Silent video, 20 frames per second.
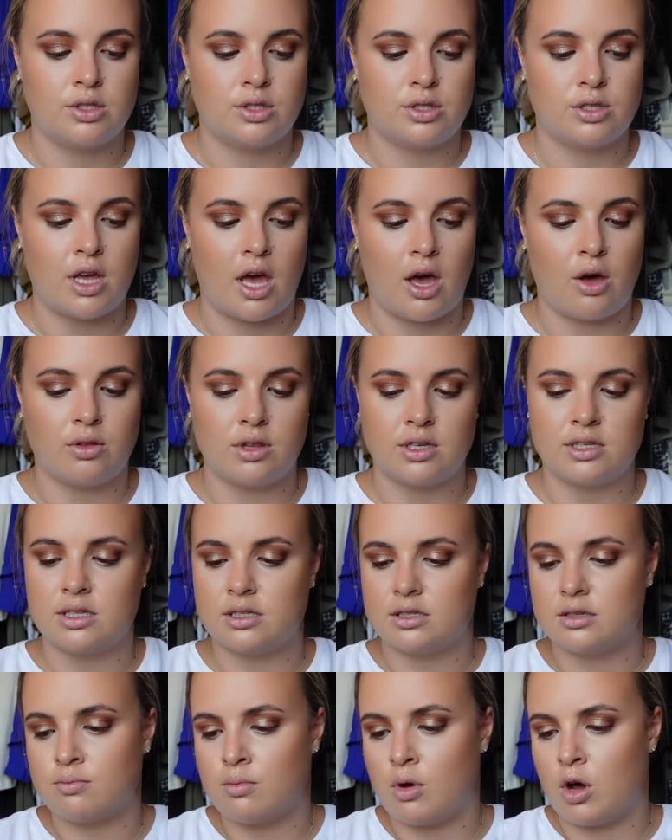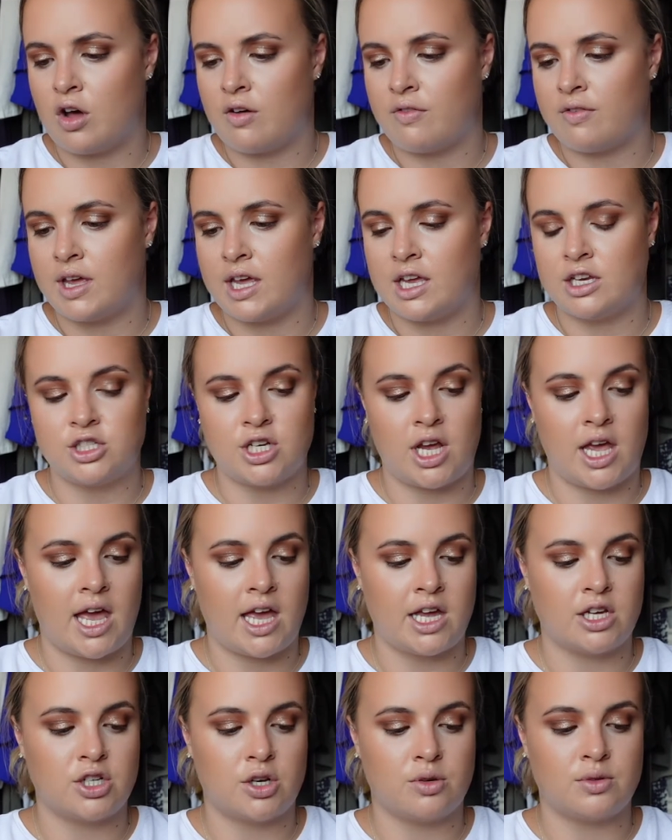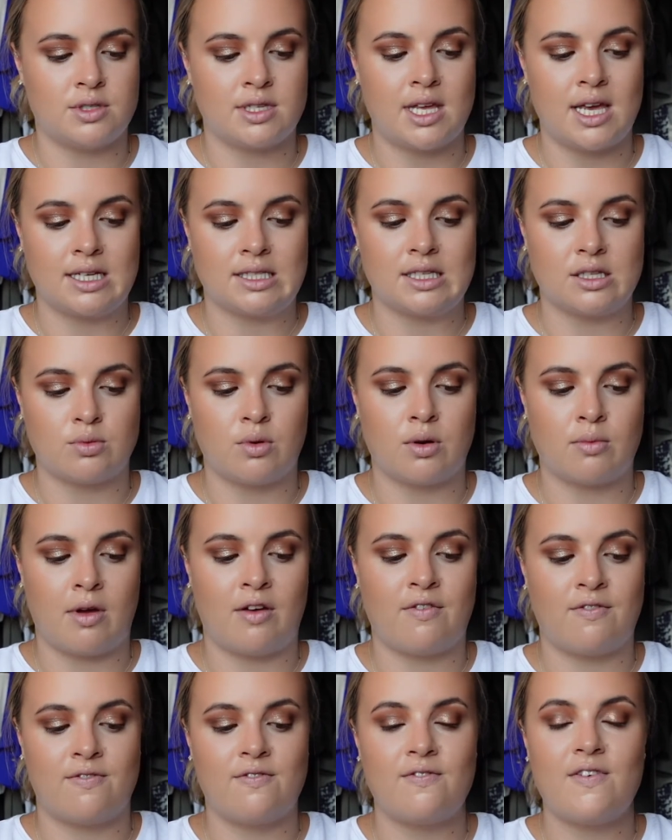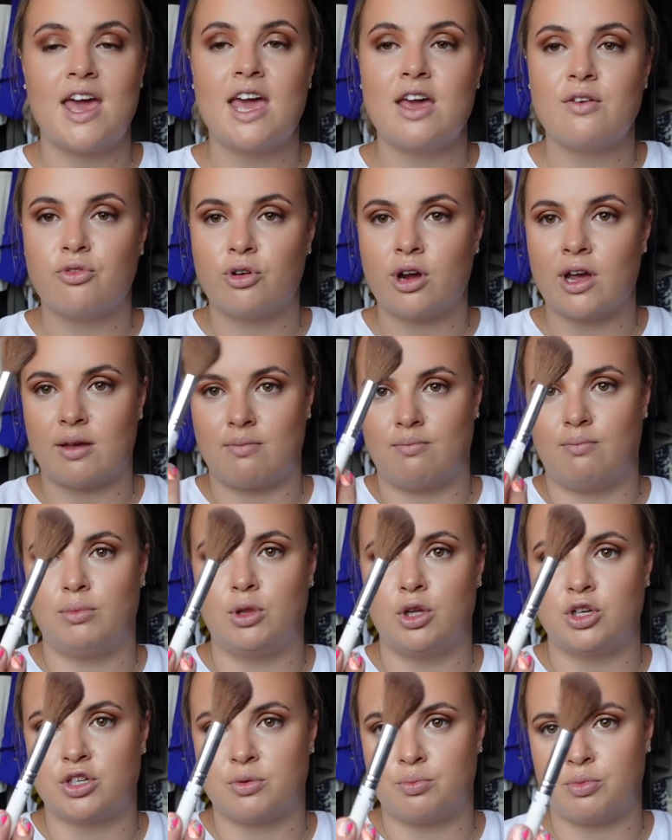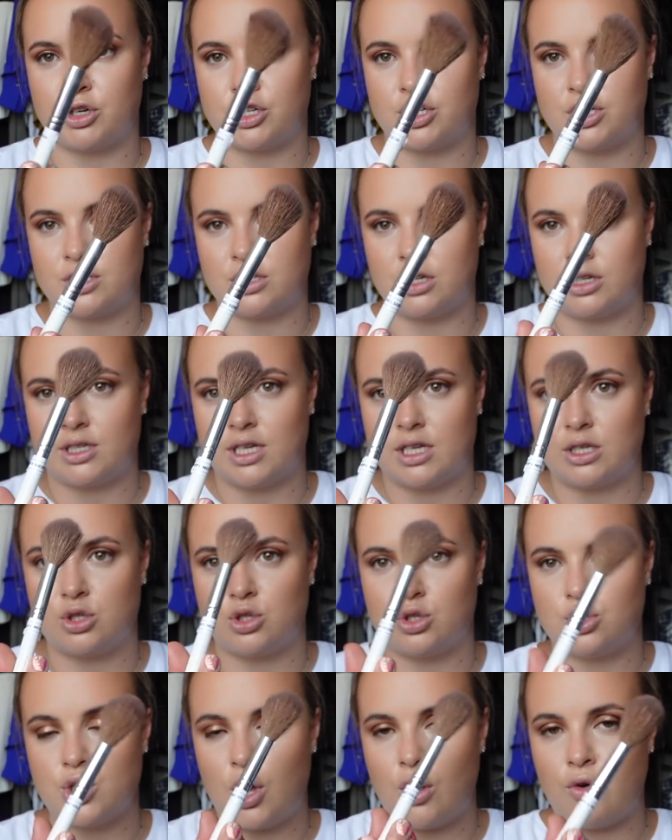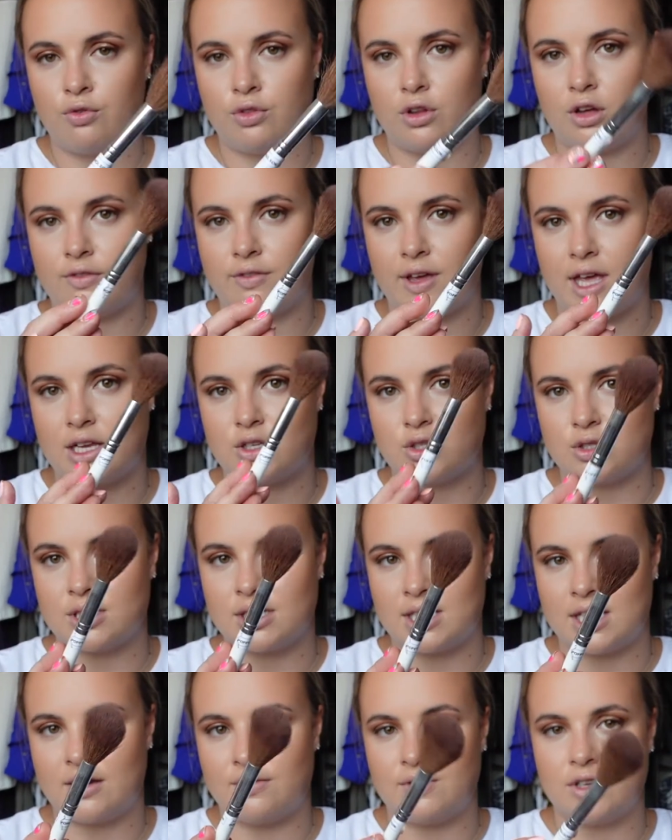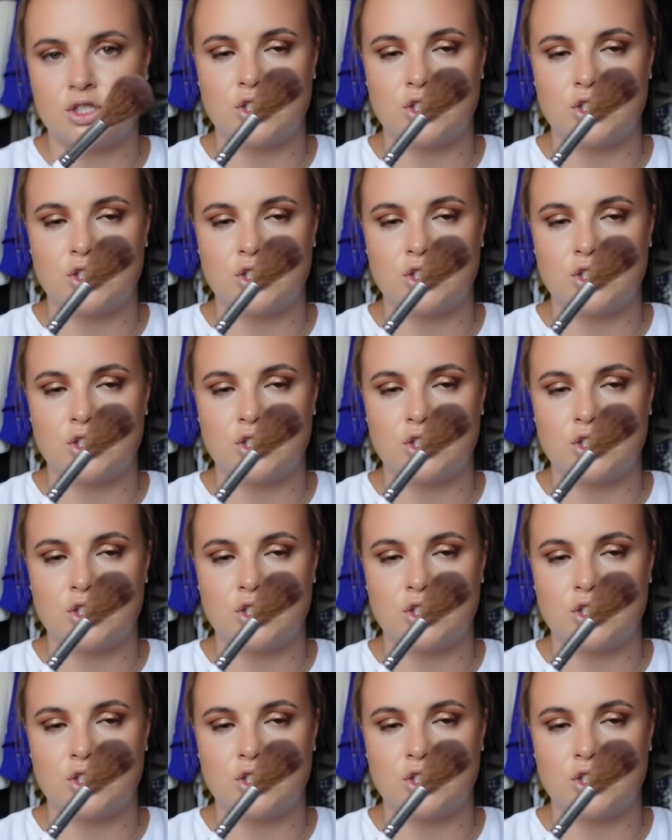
So this is the Morphe JH06. It's one of my favourite blusher brushes because it's so fluffy, it doesn't give you